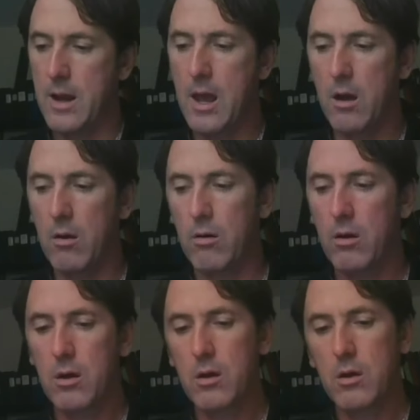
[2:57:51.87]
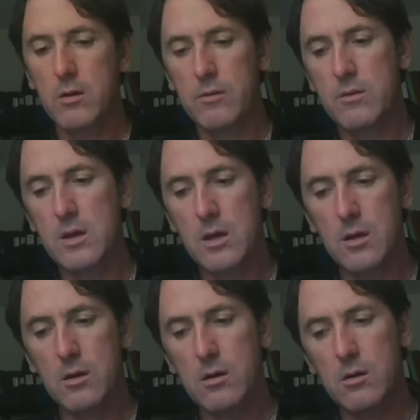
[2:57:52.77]
Now, the
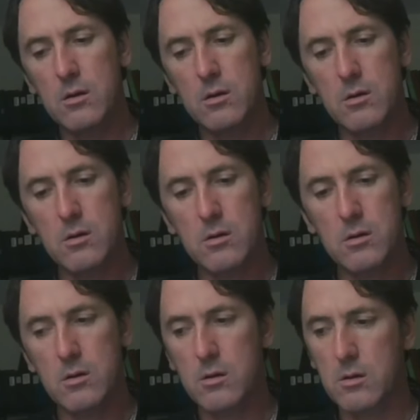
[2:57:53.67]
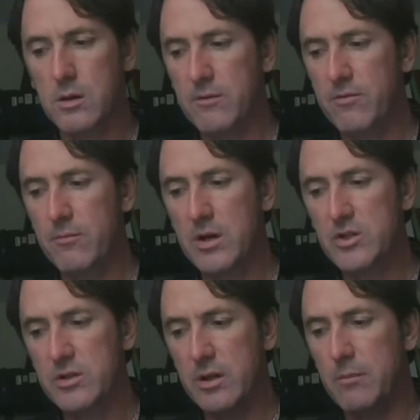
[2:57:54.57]

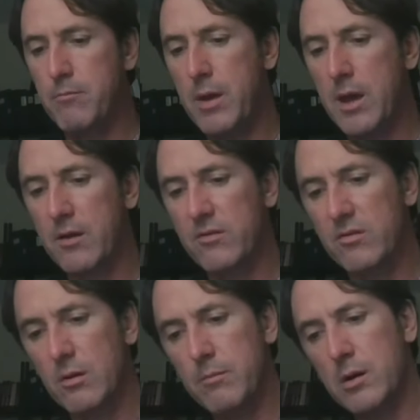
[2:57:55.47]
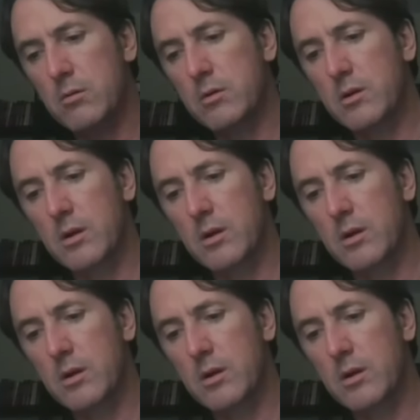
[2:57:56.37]
information that begs about